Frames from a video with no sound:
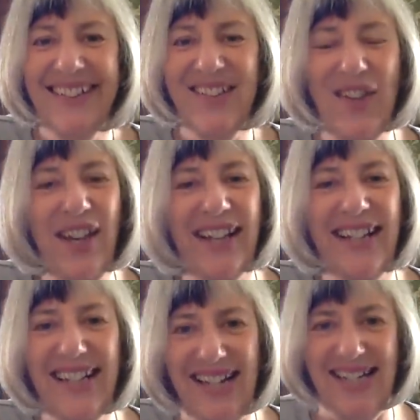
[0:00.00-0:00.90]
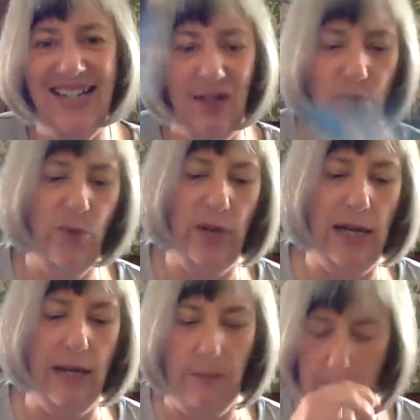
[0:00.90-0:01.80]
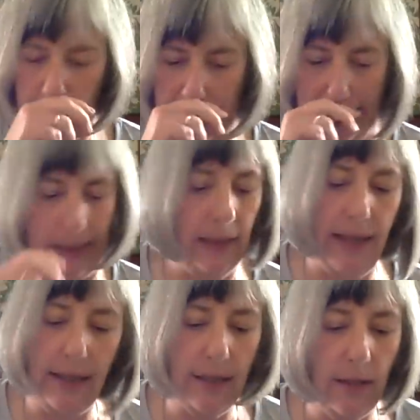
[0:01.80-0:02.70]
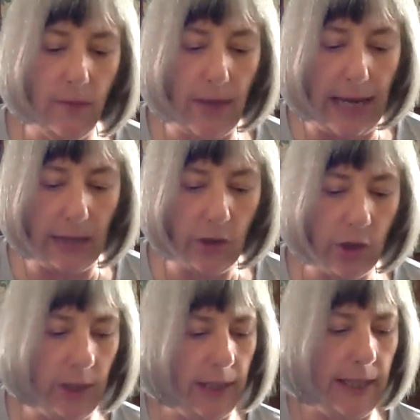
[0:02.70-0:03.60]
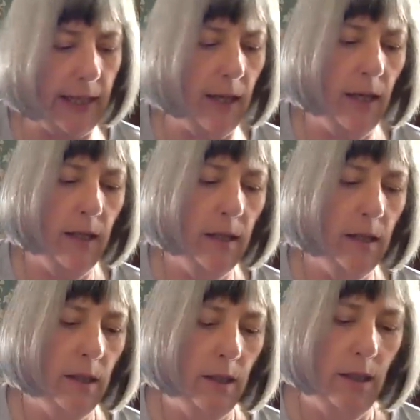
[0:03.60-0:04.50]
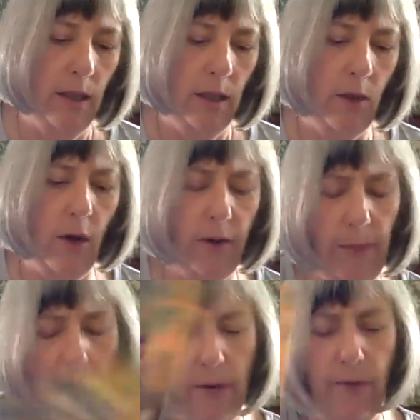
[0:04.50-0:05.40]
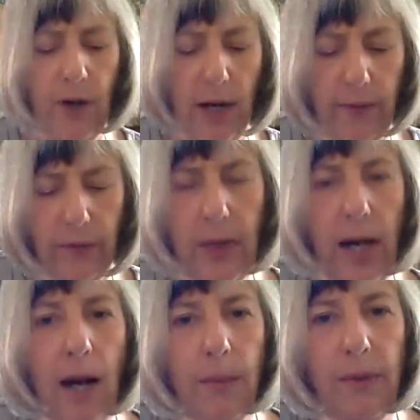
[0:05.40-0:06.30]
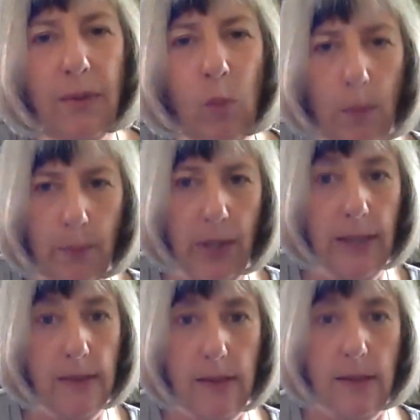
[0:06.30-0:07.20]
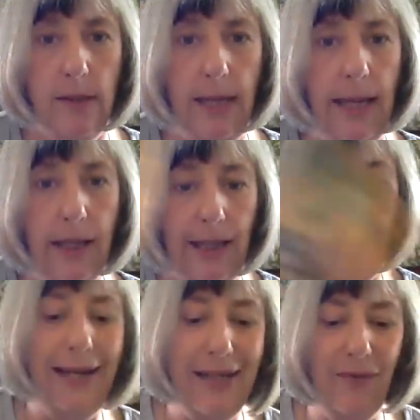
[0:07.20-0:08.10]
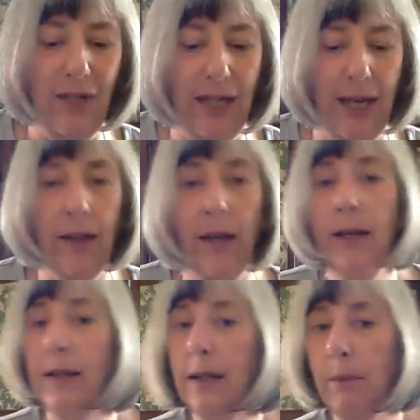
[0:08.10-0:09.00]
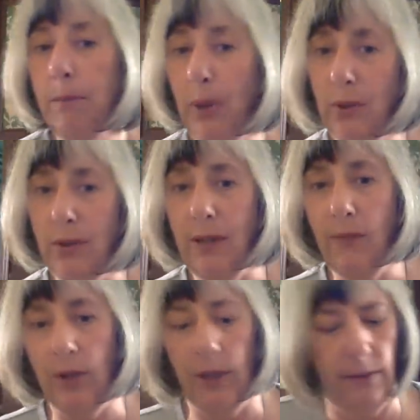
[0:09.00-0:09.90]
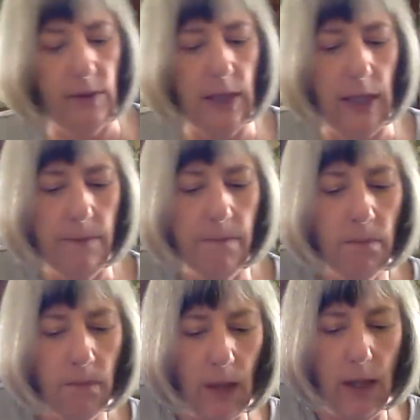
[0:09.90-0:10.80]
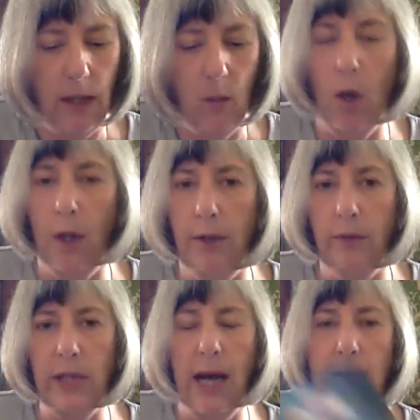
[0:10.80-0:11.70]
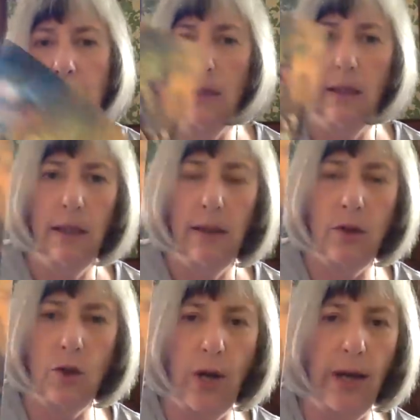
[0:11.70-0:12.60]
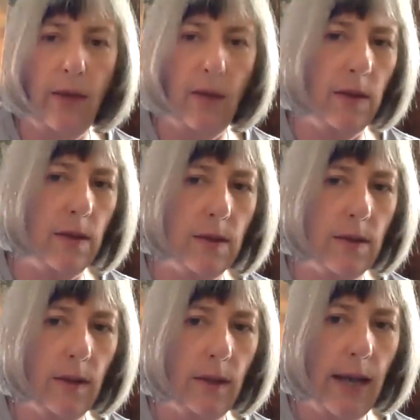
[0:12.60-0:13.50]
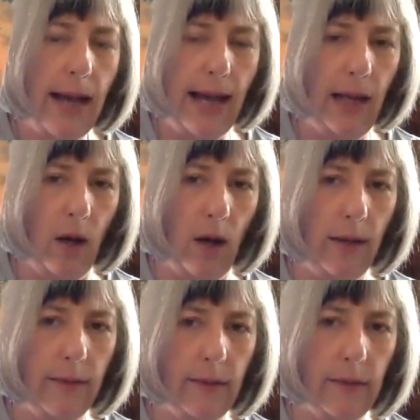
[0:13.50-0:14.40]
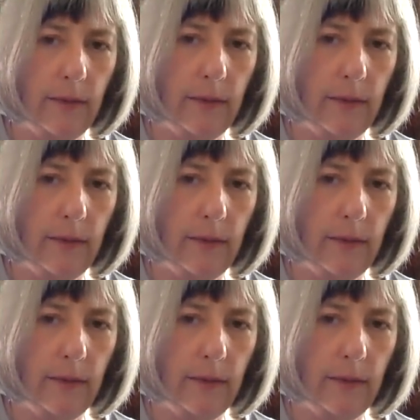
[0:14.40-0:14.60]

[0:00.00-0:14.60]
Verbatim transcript: So that collective, um, that collective action here, crossed by the five of cups, what brings the collective together? Putin, if you're listening, what you've done strengthens allies.